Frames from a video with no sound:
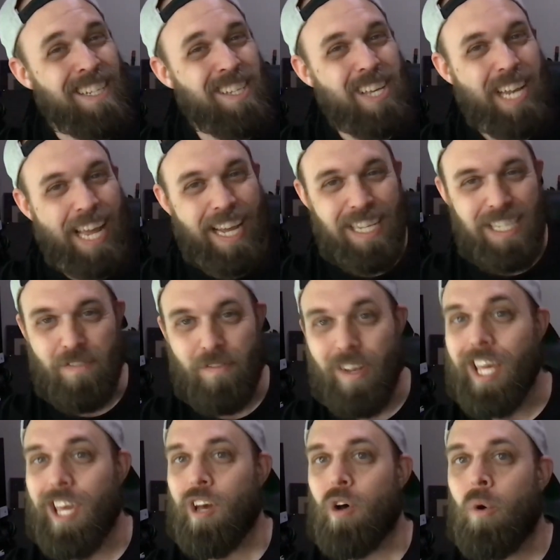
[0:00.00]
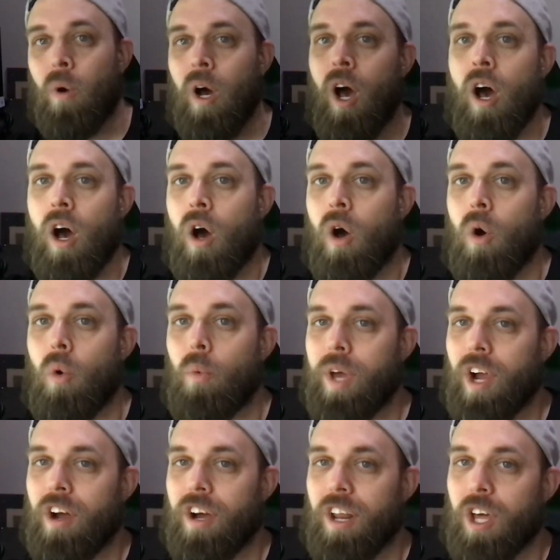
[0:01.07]
today's video, we are
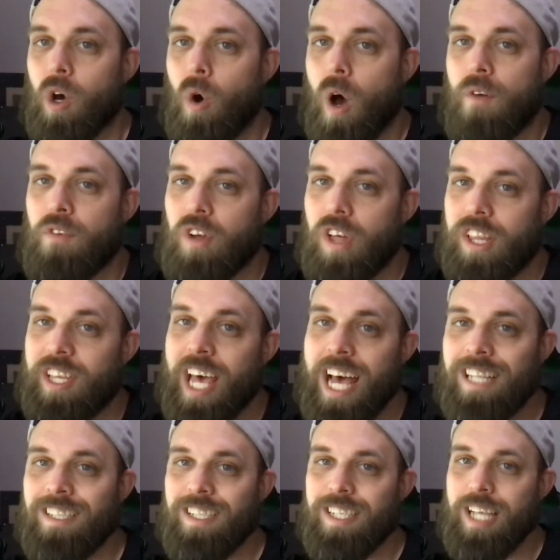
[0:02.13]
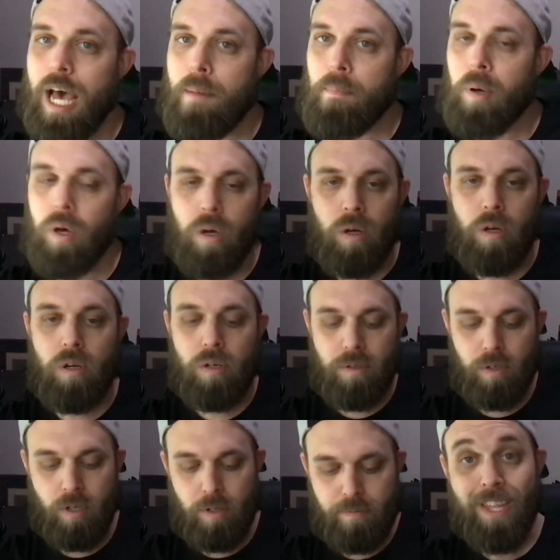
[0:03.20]
gonna go over a 10-step, we're